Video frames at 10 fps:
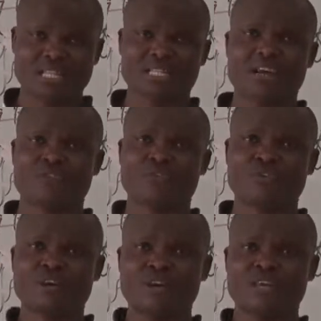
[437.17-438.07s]
and
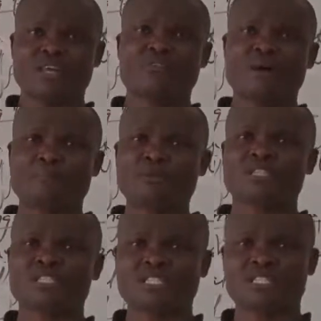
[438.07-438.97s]
therefore if a
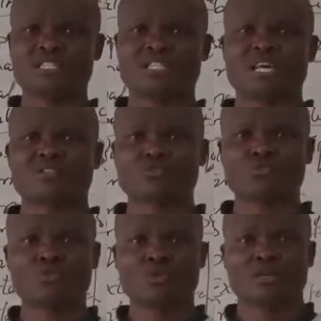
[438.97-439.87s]
policy is there
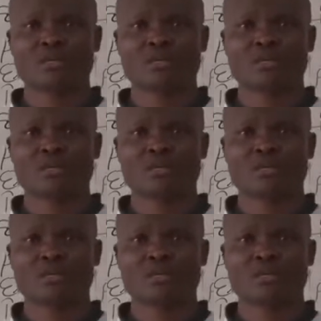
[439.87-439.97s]
to